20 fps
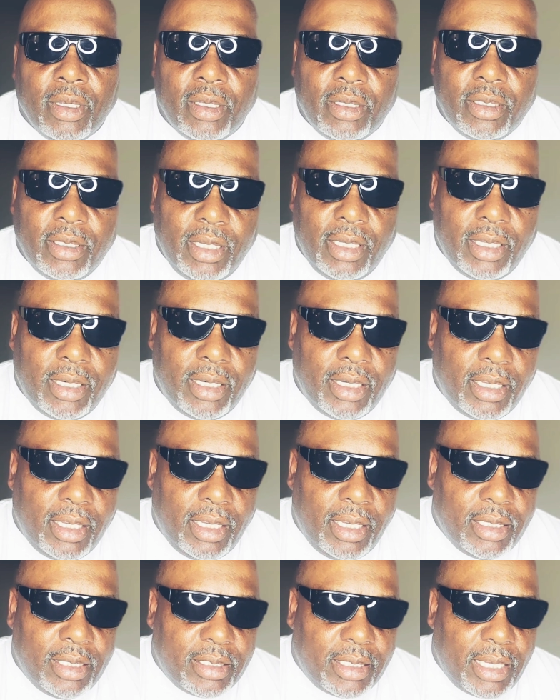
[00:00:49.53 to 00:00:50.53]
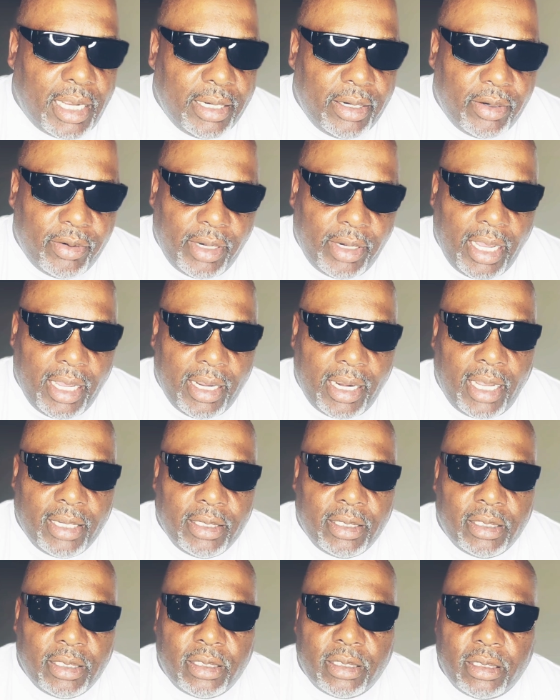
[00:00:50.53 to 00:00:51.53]
Yeah, the insight on that,
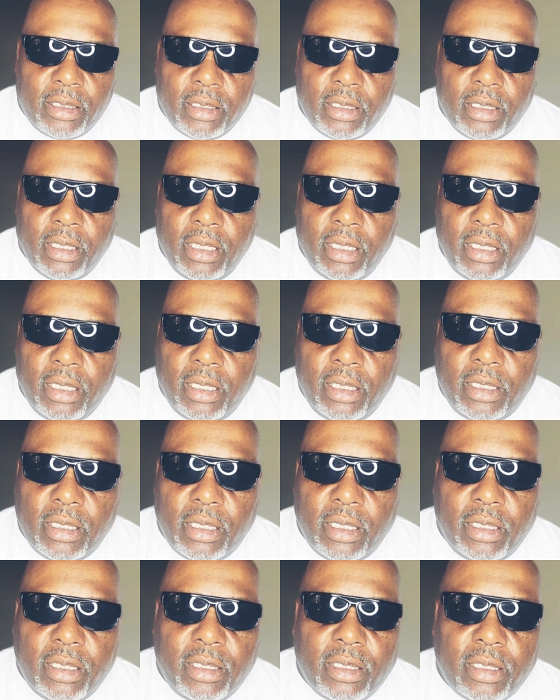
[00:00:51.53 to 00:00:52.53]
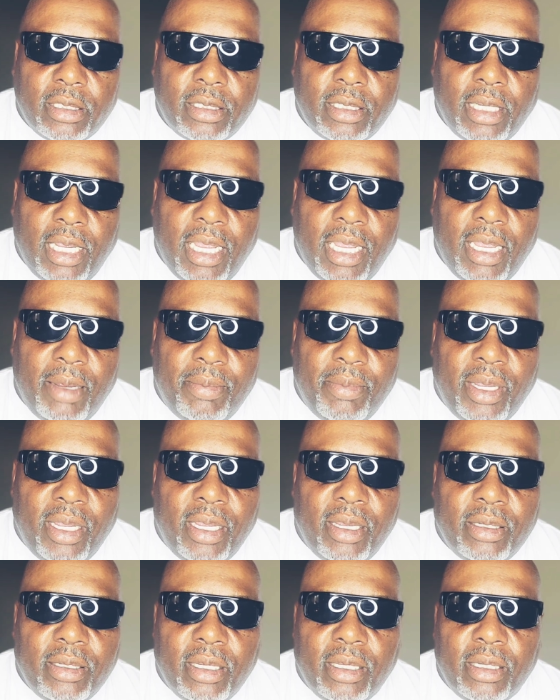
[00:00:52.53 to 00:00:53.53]
it's just sad,
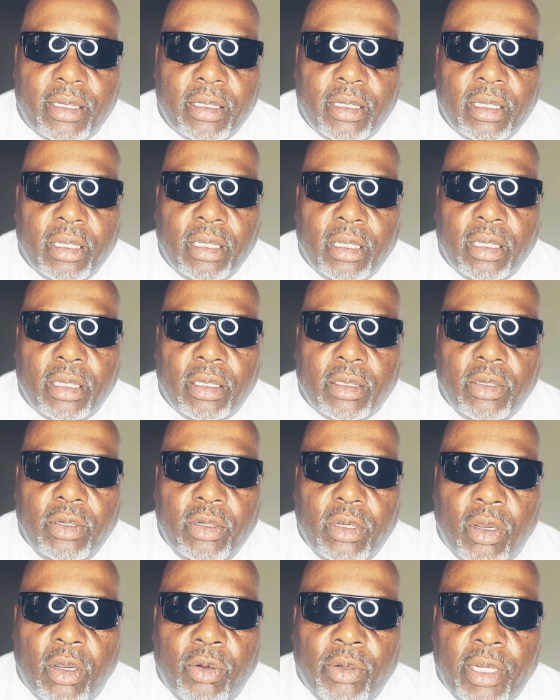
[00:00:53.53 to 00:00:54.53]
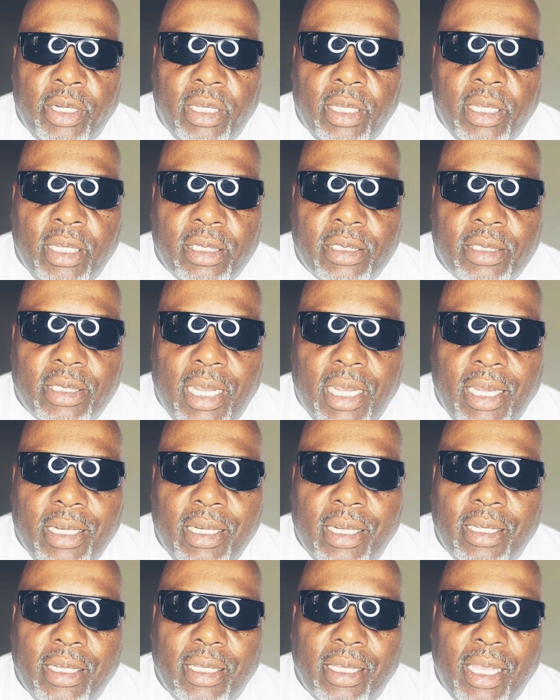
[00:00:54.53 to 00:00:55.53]
man, that, you know, the insight
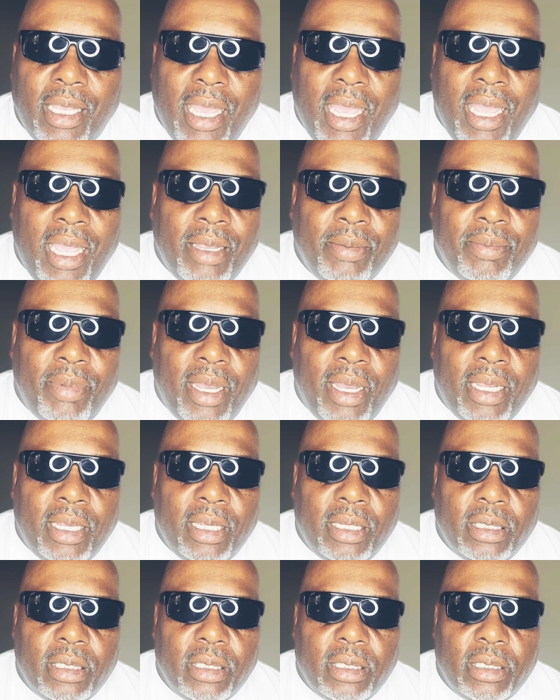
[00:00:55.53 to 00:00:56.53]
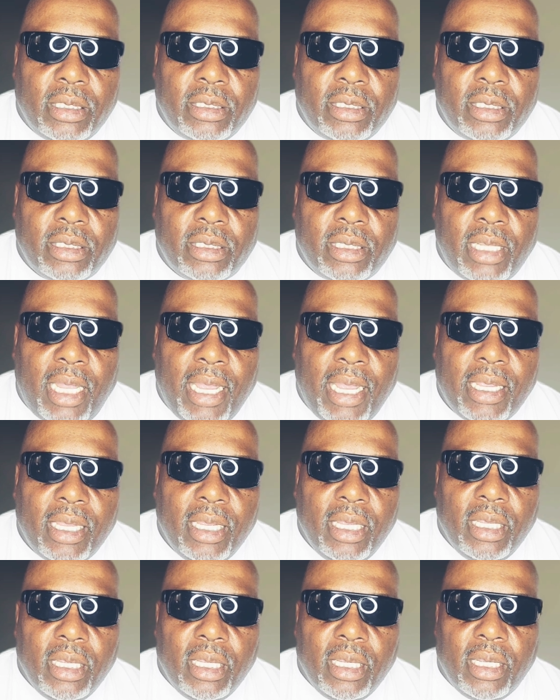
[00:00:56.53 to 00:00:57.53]
of the gangbanging is just like,
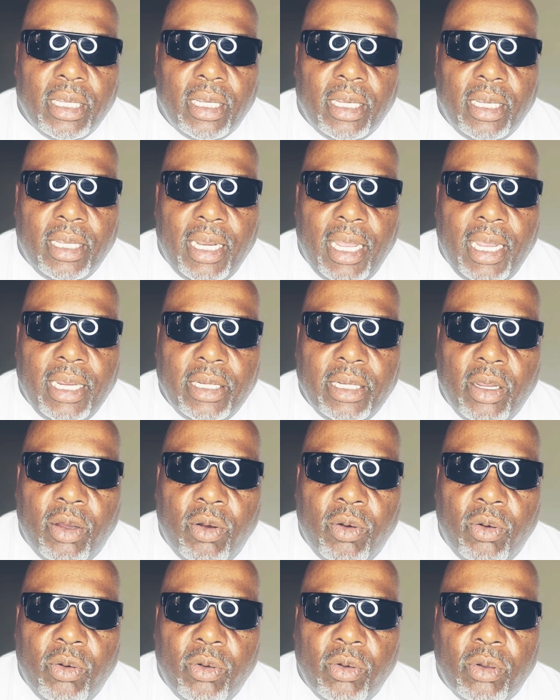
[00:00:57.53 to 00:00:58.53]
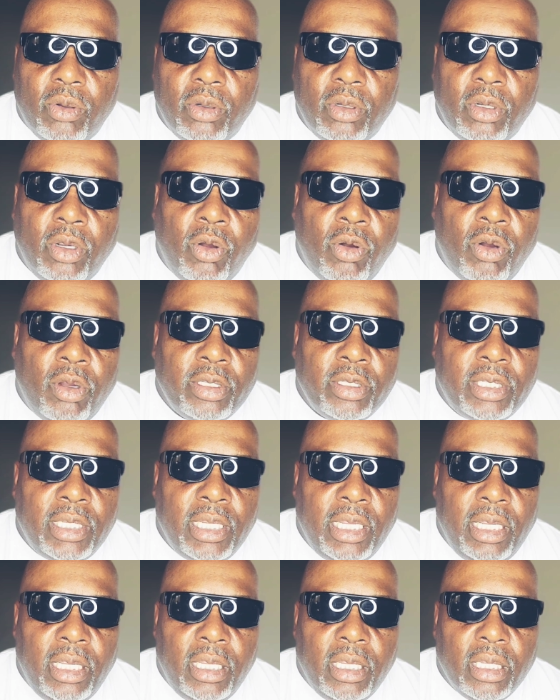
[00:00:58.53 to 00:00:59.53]
it ain't no
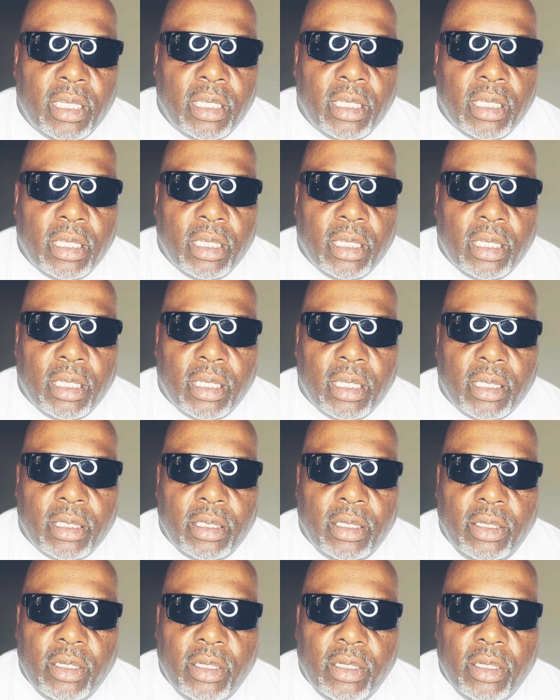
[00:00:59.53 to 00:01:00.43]
loyalty. You